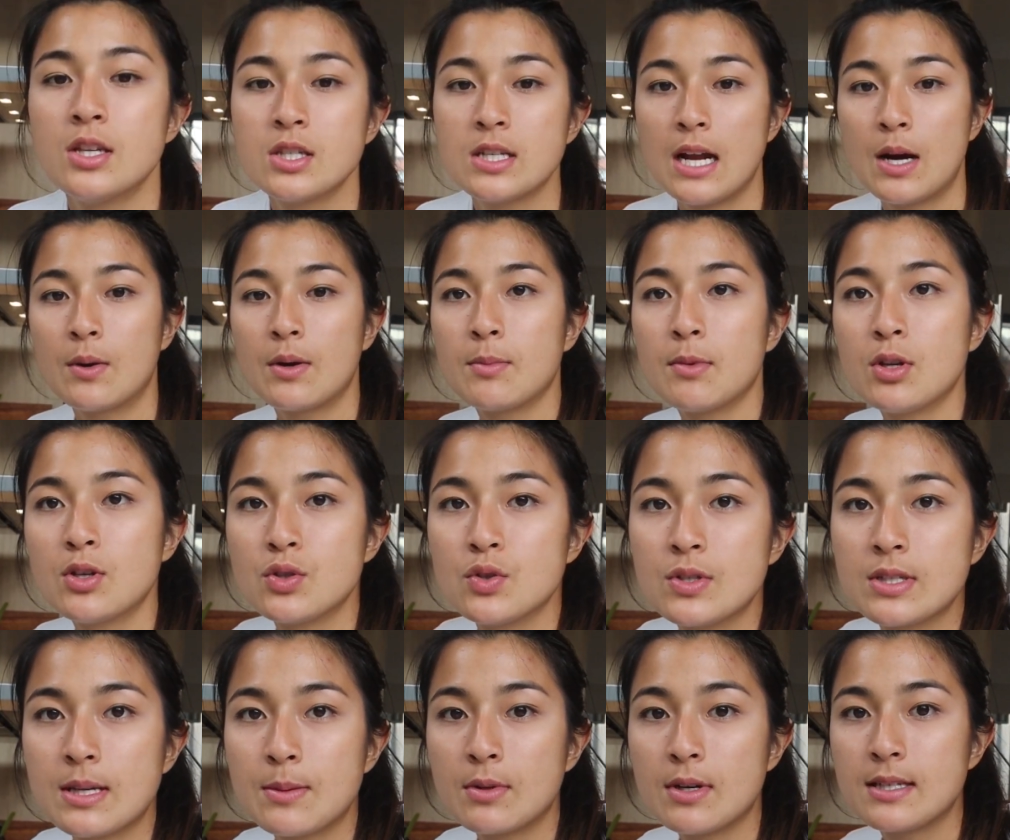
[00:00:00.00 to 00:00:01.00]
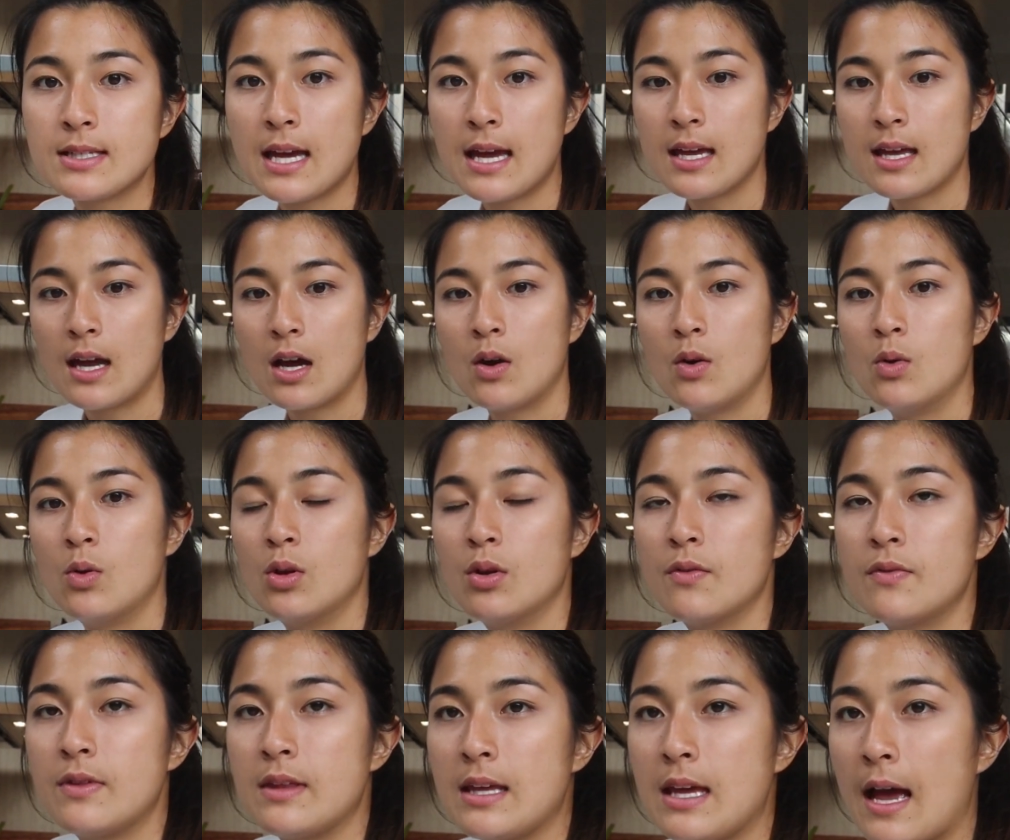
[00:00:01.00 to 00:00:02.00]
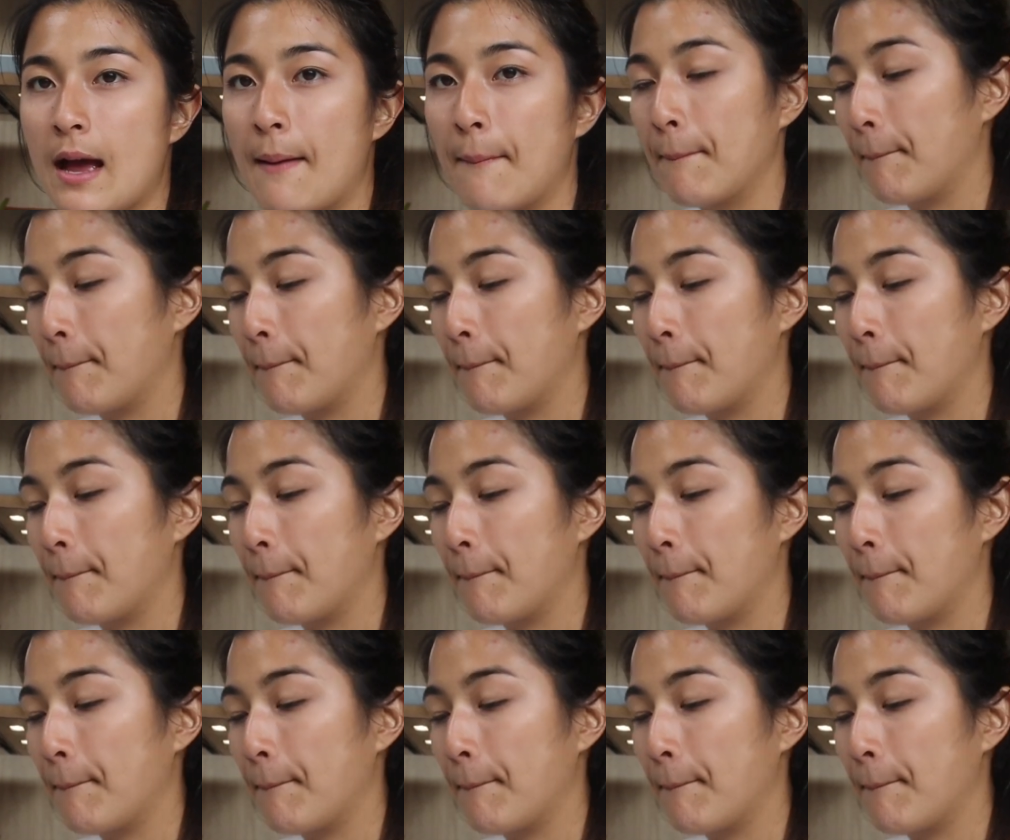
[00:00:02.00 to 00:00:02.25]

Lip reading: So now what I'm going to do is I'm going to take out all of the